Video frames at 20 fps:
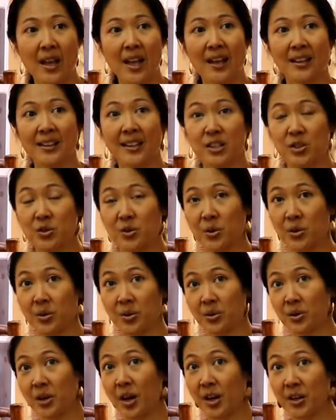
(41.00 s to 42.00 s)

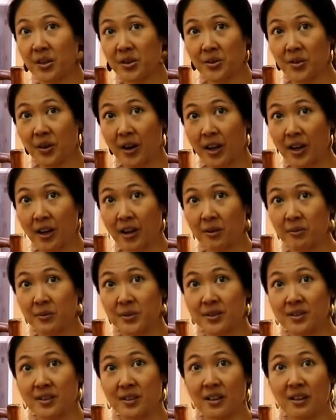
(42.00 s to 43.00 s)

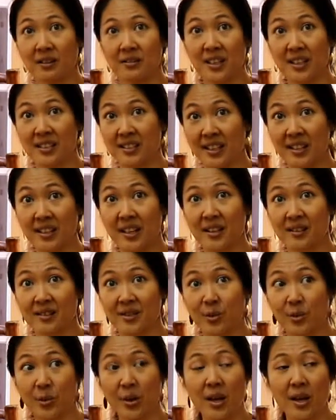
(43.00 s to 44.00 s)
electrocardiograms, things like that.
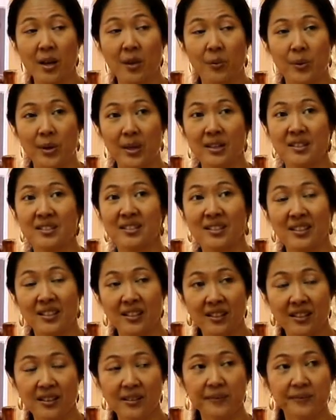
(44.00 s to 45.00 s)
So we
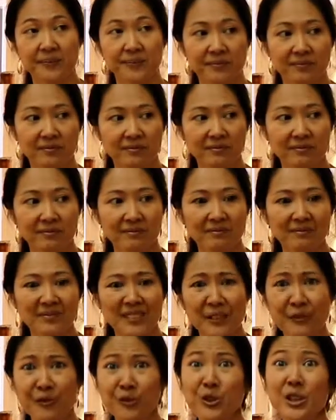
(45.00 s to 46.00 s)
see
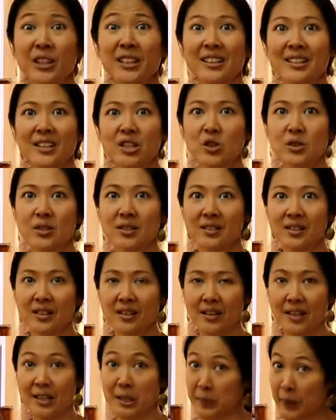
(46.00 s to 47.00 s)
really
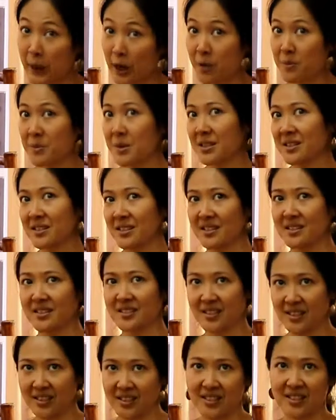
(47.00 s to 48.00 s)
interesting experiments and
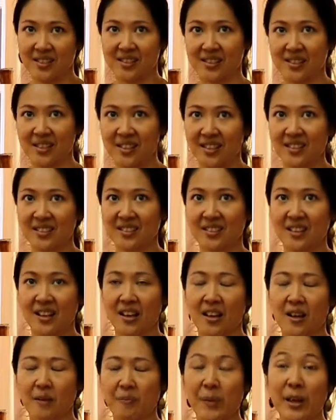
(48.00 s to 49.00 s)
statistics.
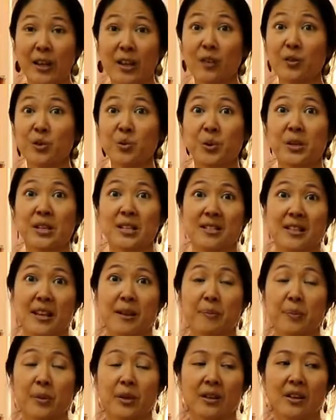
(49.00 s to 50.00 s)
I'll give you one
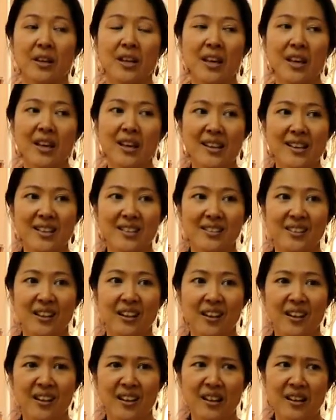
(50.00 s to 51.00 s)
example. Is
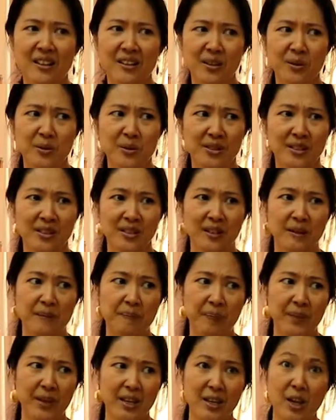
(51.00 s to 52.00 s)
there was
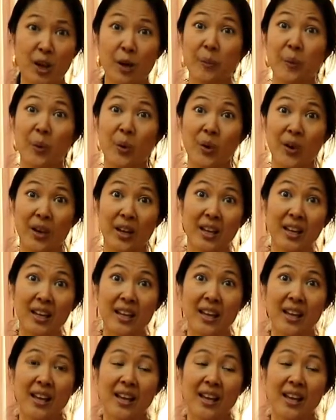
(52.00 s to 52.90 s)
a young boy